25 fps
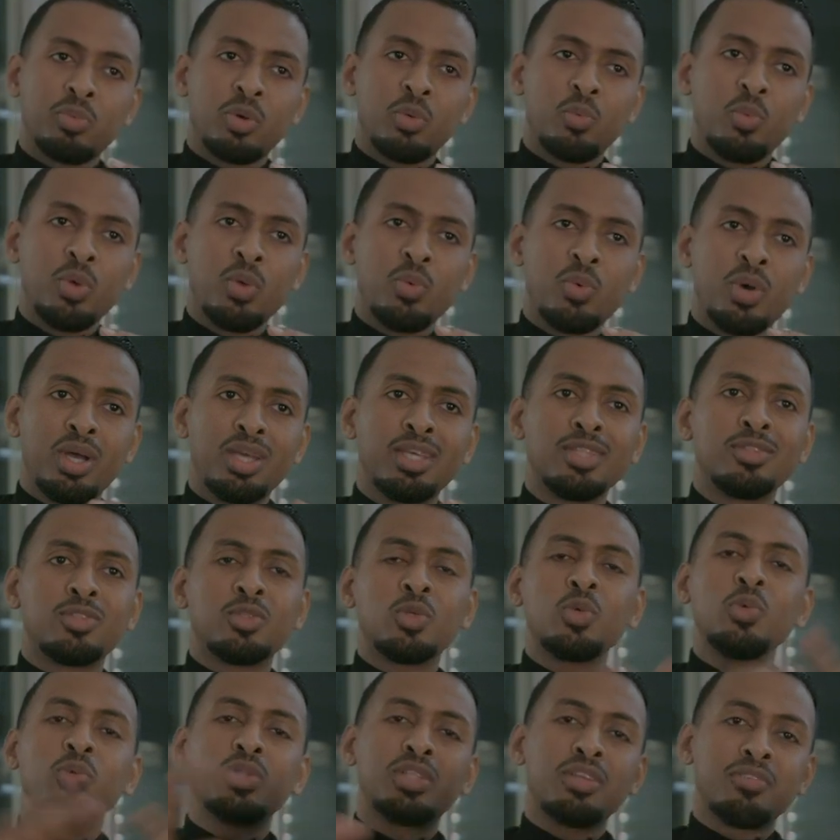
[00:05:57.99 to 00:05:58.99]
but we were in
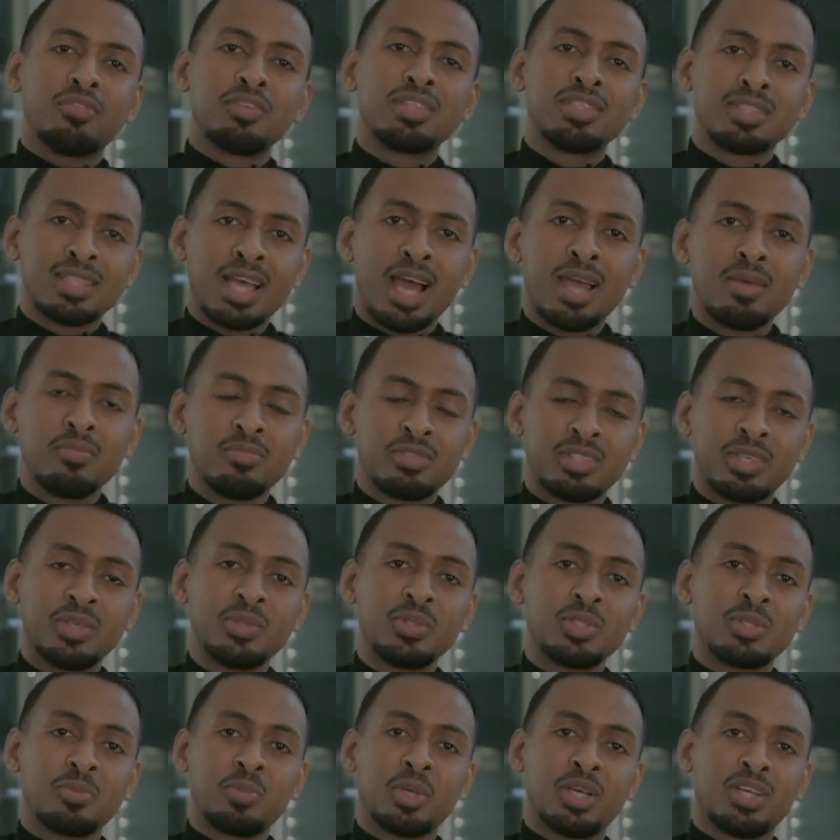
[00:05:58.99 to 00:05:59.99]
two different time
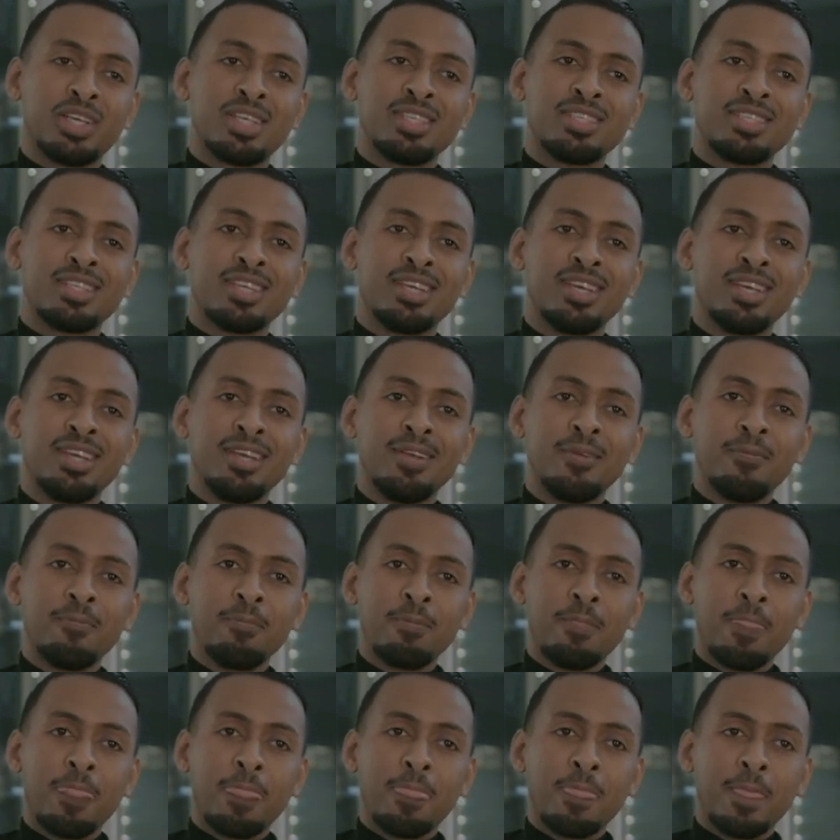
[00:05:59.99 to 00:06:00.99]
zones, because
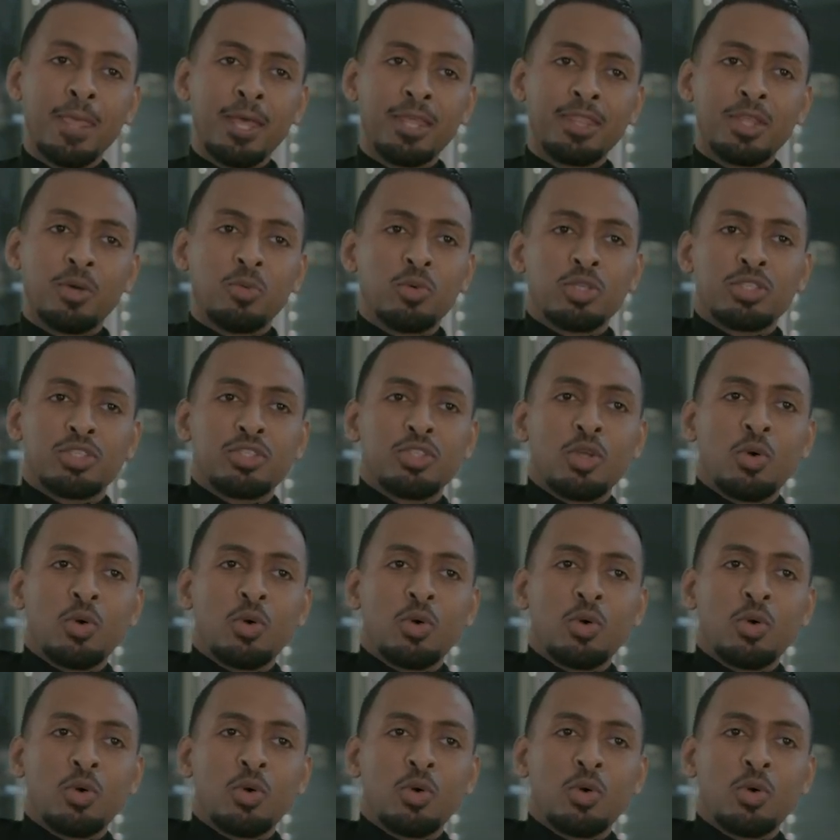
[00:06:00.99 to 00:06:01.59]
there was